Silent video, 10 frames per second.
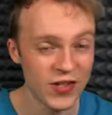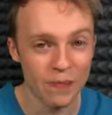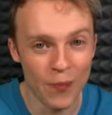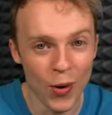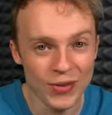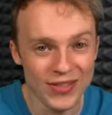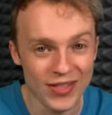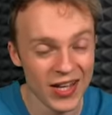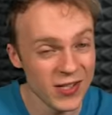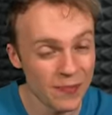This
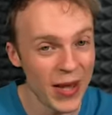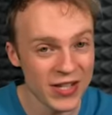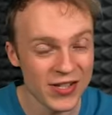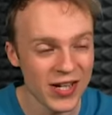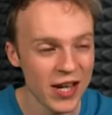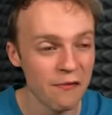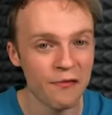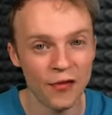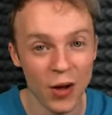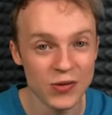boat is basically a
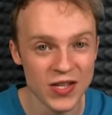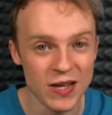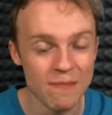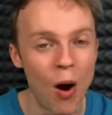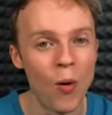floating